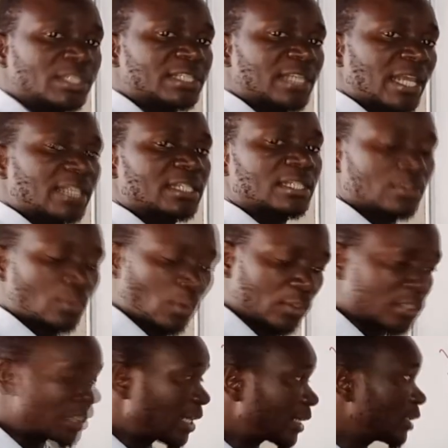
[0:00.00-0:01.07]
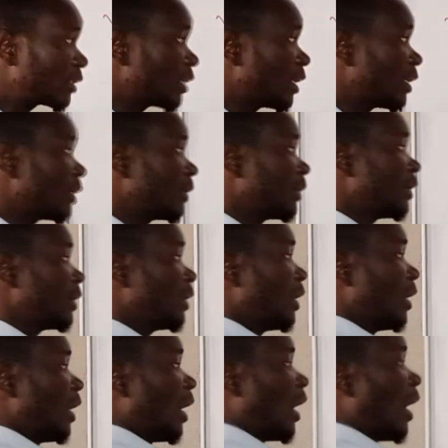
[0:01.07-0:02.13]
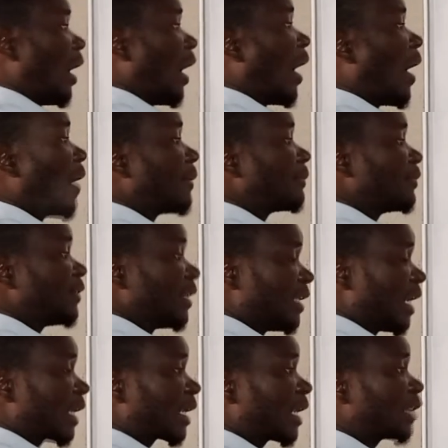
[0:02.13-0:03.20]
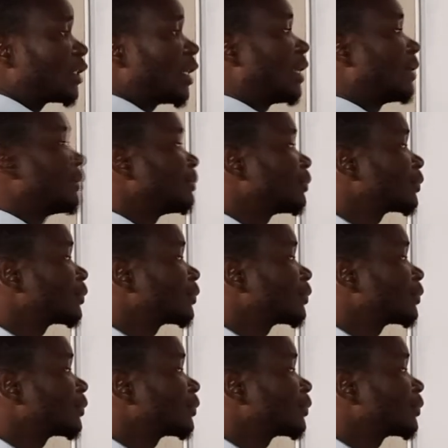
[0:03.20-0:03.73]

which takes into consideration the direction.